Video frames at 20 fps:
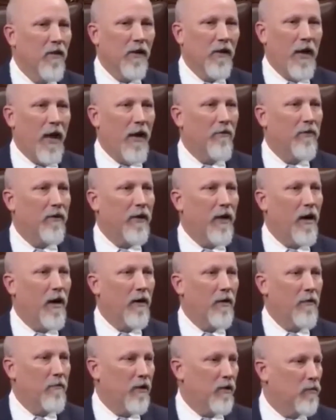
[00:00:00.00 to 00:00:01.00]
in Loudoun
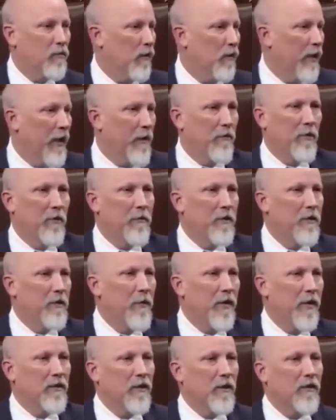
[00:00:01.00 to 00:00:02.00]
County because we label him a
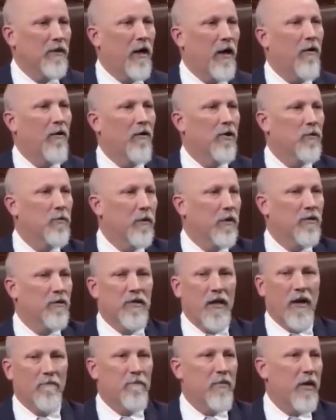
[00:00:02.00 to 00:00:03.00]
domestic terrorist
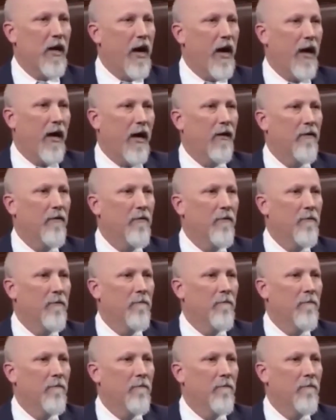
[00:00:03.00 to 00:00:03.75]
because the FBI